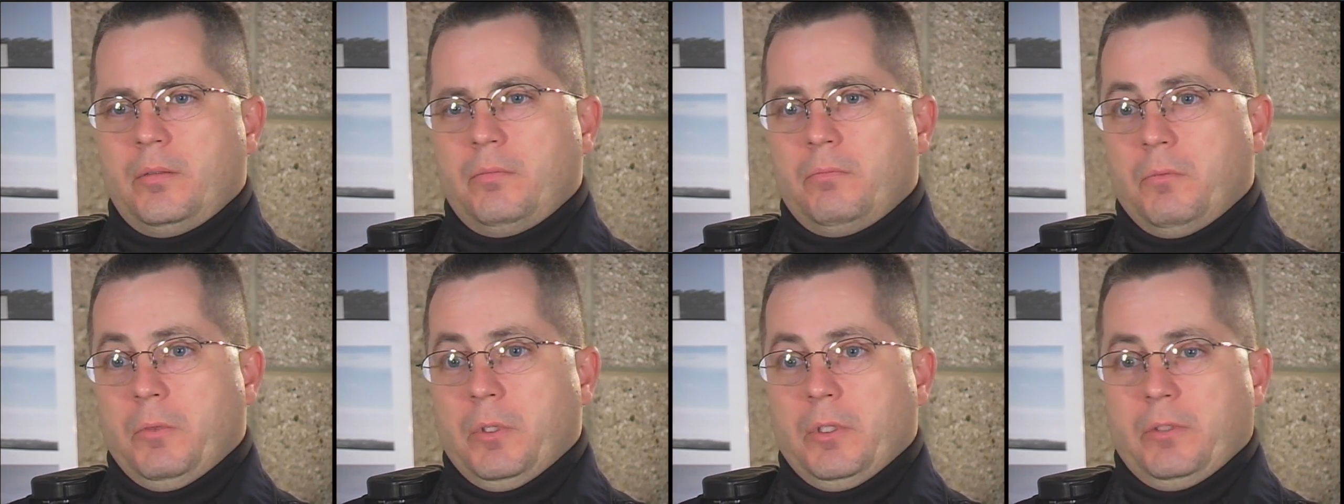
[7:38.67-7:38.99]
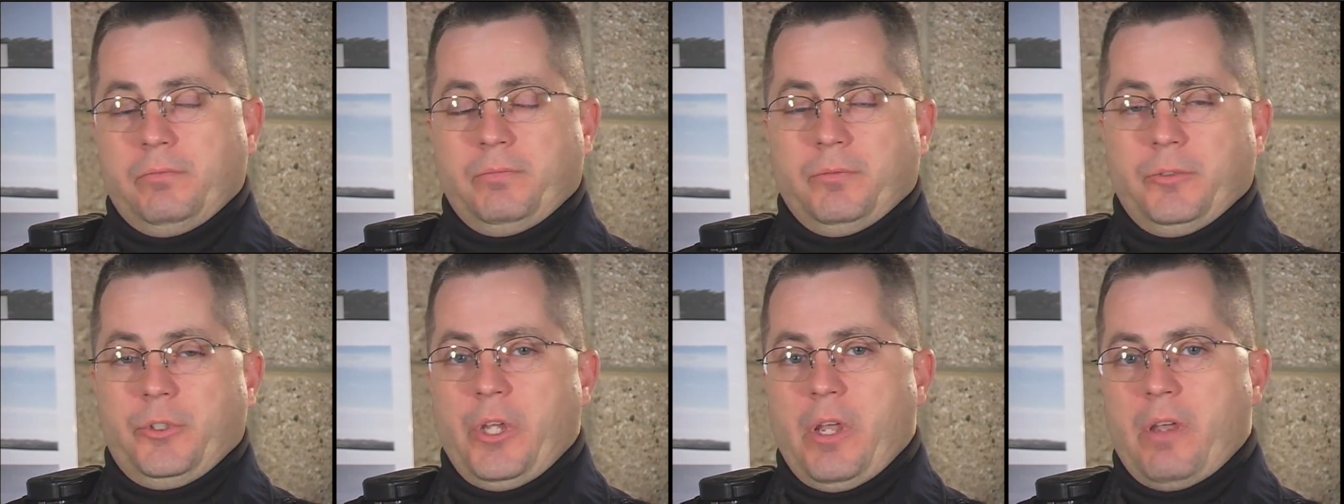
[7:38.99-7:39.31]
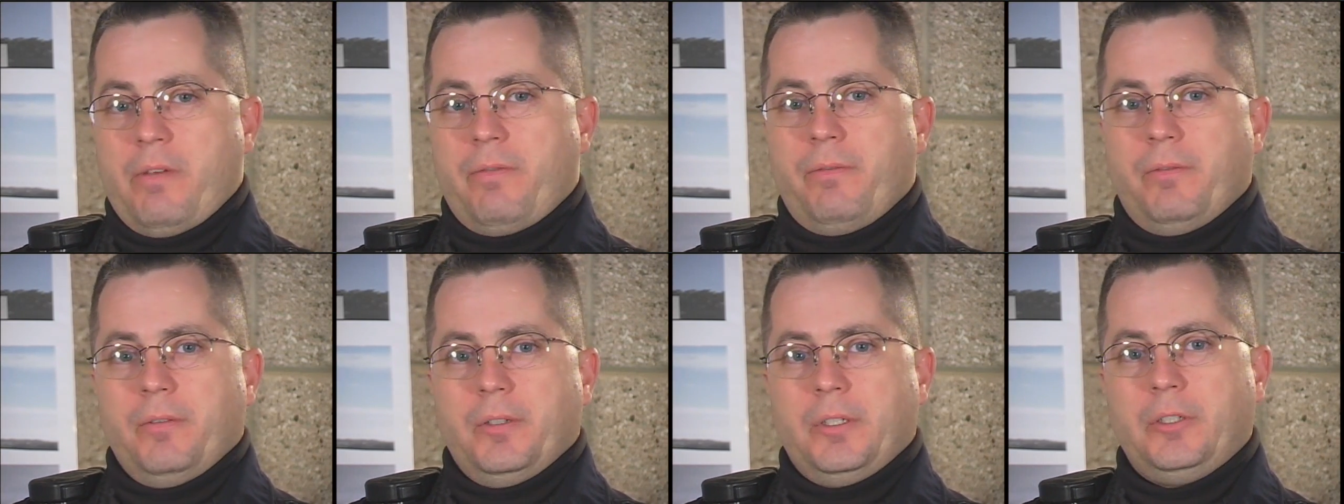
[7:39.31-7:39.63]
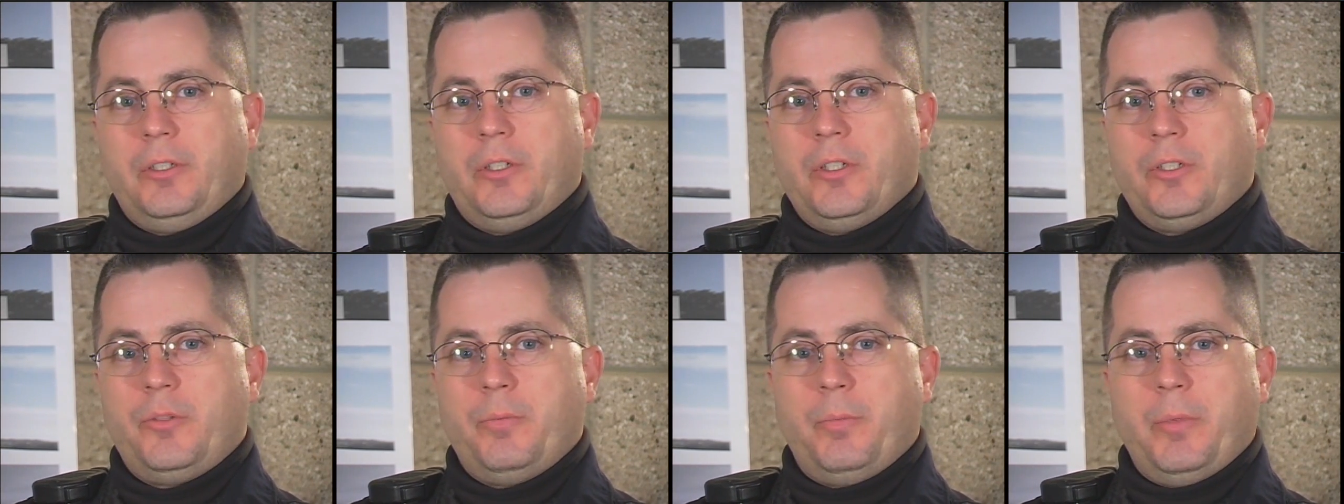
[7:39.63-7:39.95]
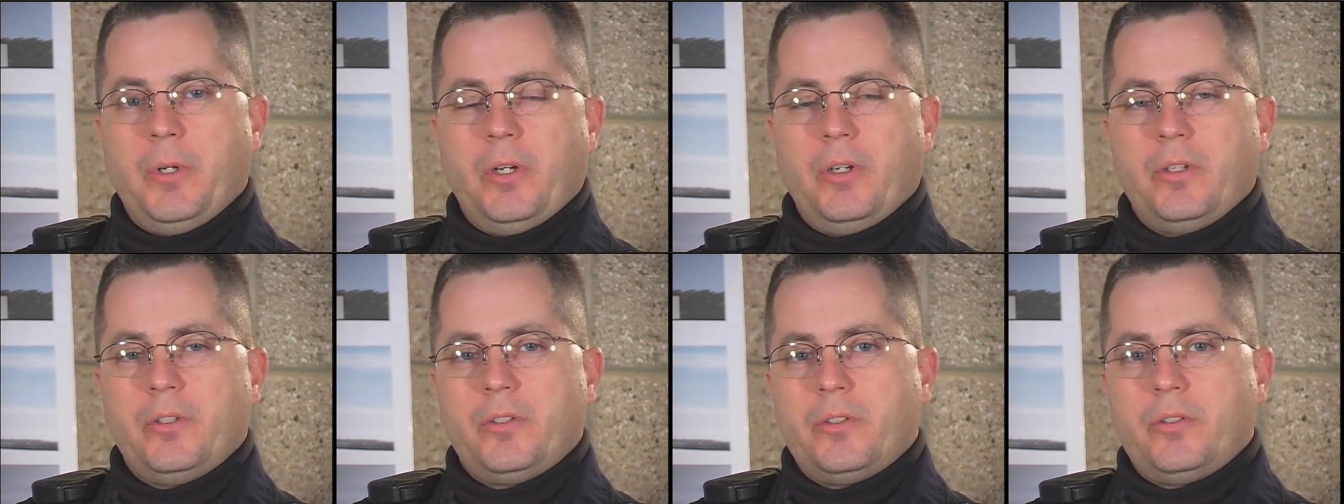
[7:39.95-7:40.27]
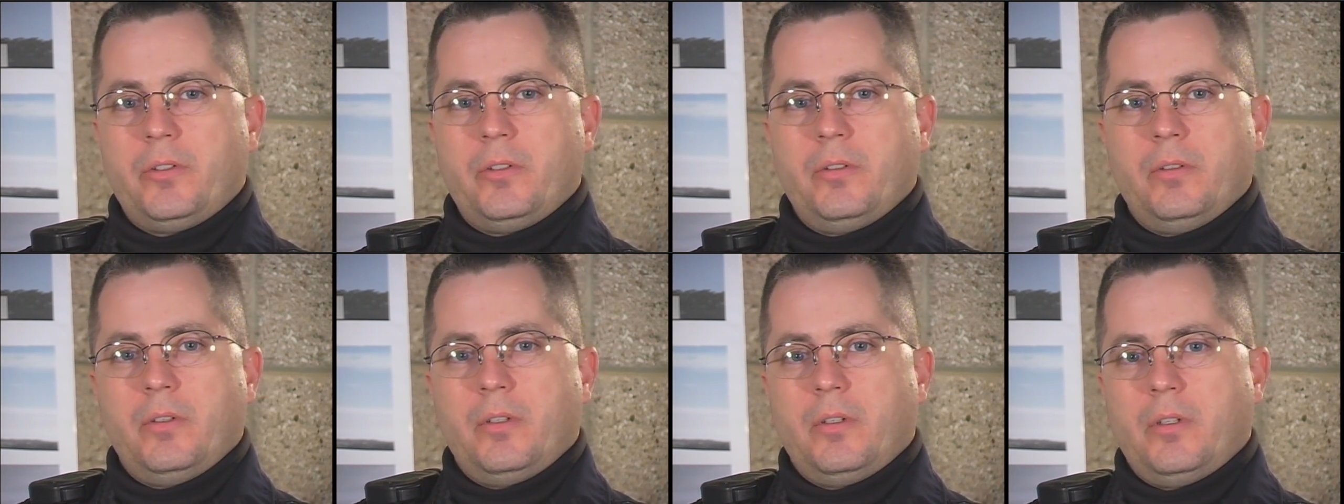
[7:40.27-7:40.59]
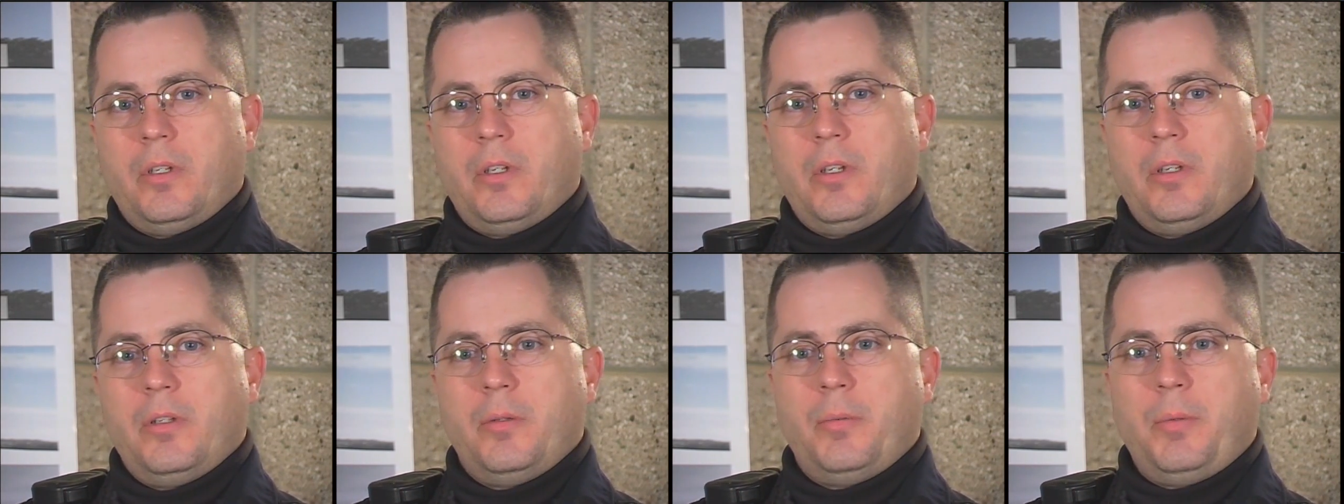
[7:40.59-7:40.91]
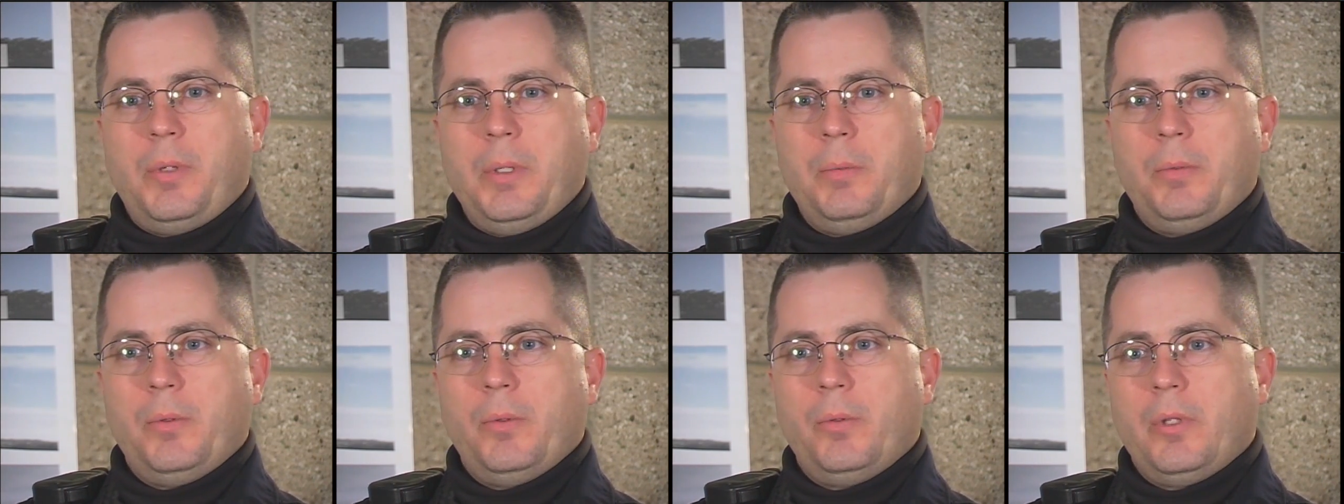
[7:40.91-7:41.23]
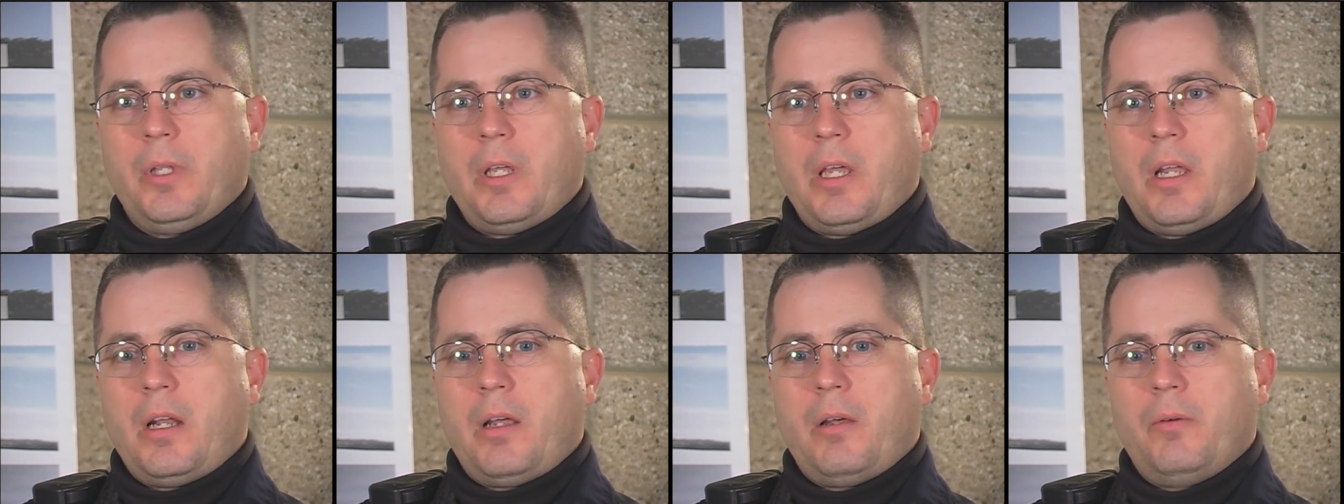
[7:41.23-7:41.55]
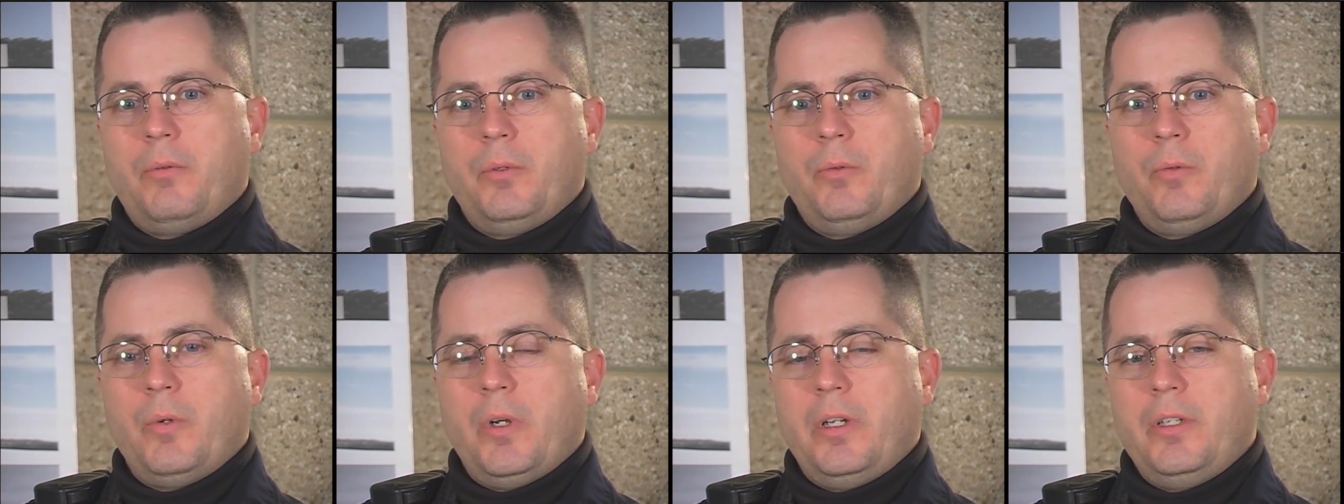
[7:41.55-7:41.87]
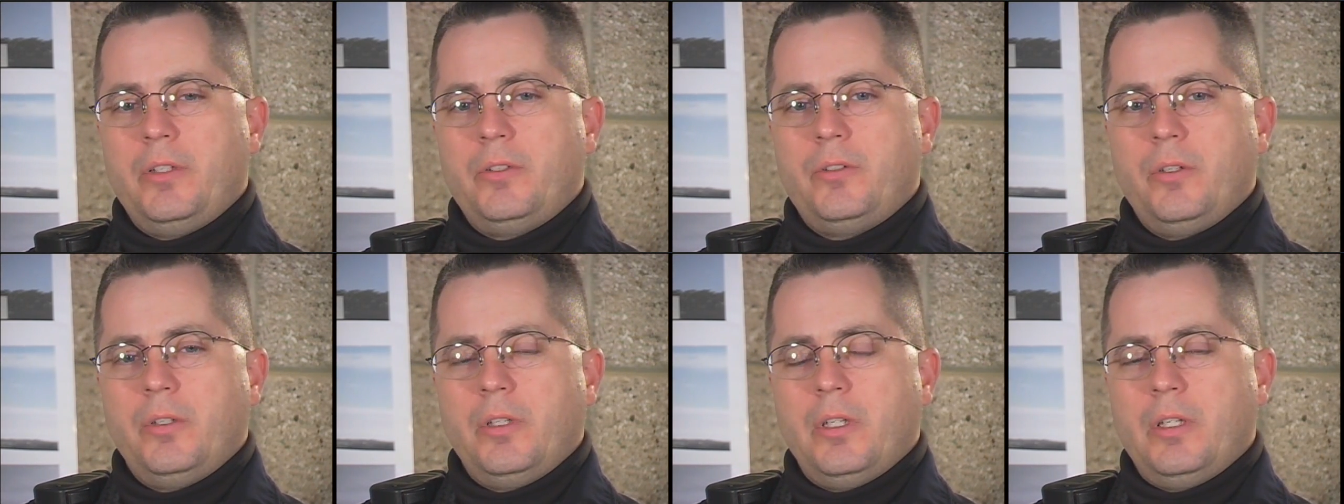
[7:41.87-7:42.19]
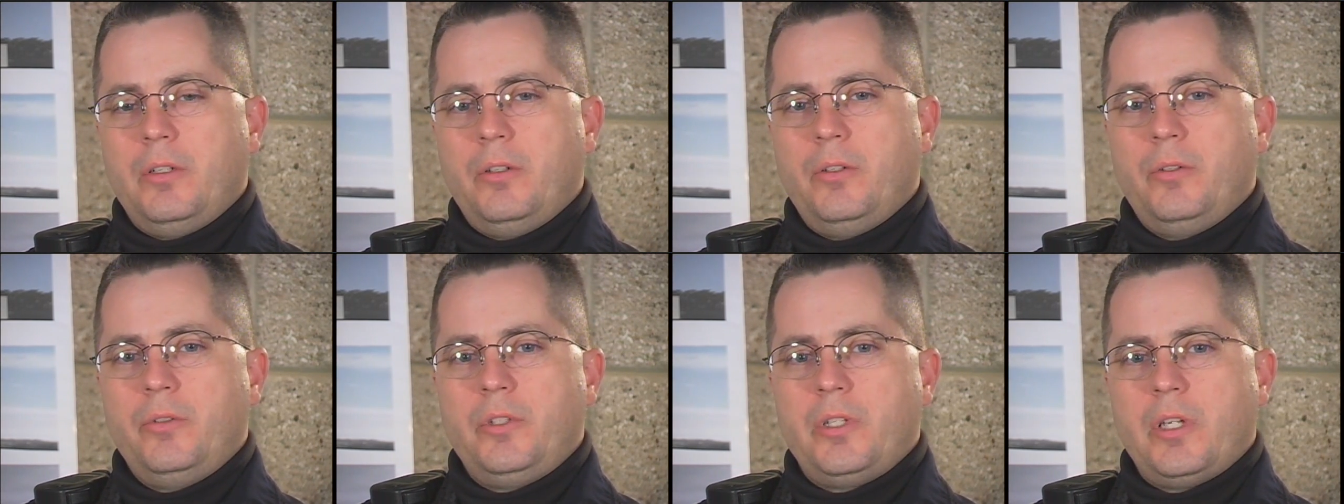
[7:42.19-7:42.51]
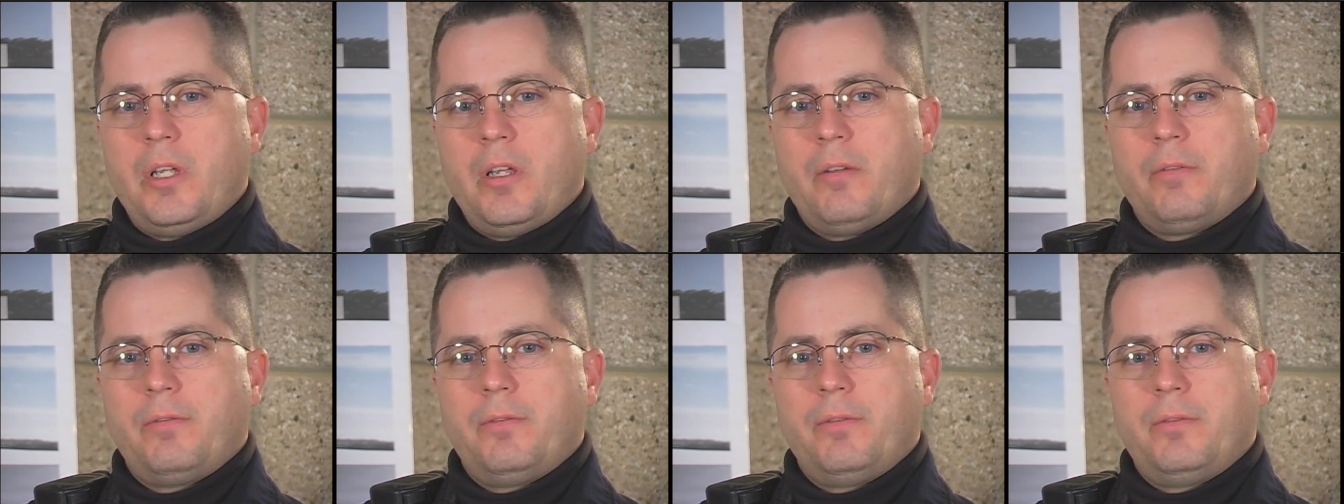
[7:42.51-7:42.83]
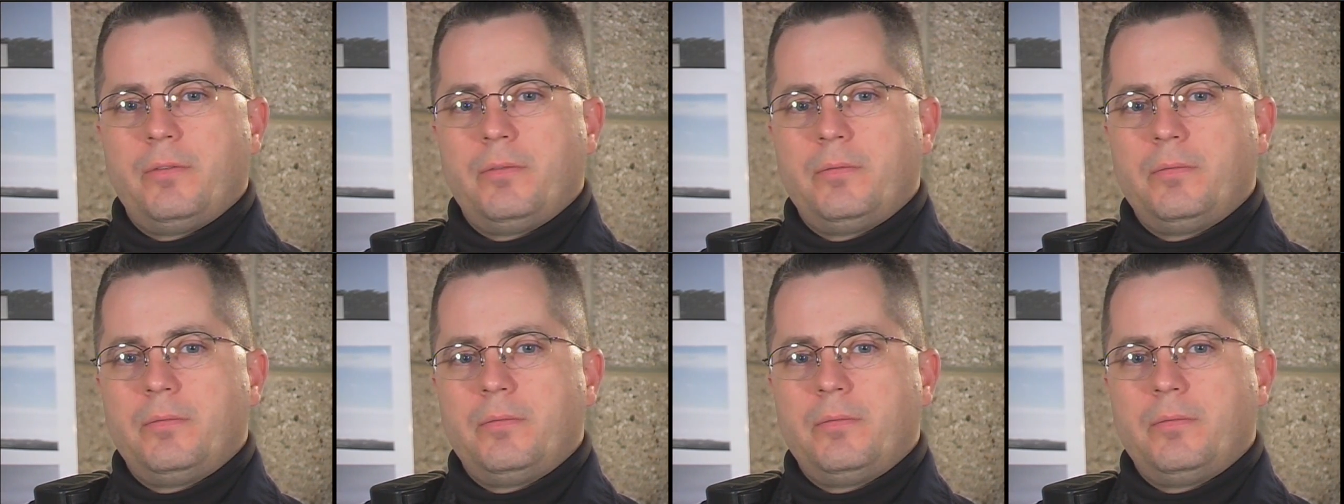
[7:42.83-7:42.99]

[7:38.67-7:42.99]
well, Jeff, in good spirits. The people that I would run into that knew Jeff,